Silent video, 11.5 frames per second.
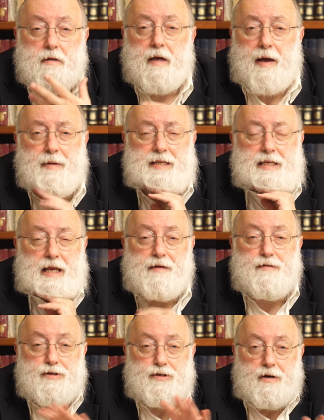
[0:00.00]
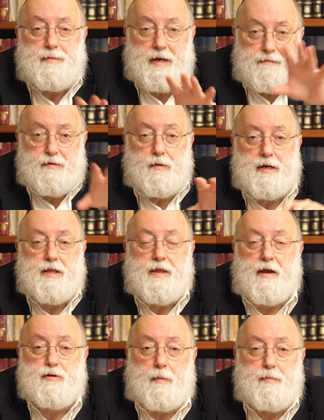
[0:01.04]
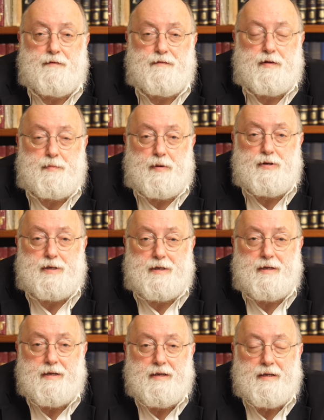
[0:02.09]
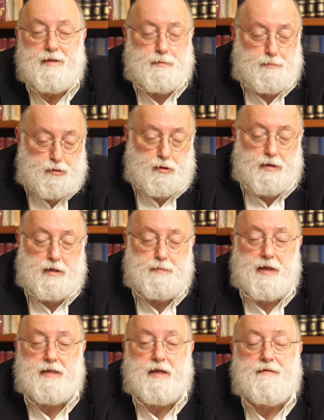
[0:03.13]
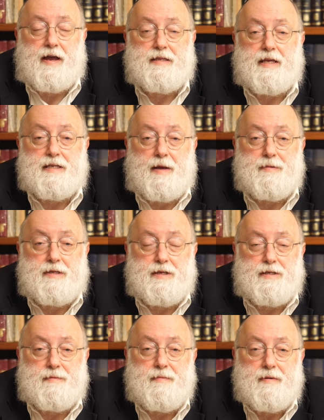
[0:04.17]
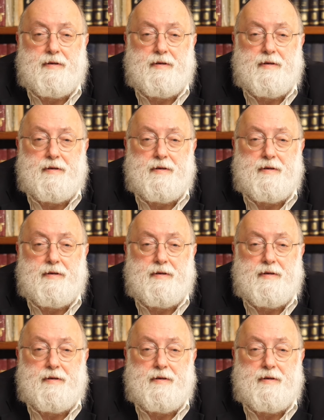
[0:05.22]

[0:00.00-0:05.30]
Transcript: I'm not saying every German, everyone in there is a perfect person. Sure, there's plenty of anti-Semitism.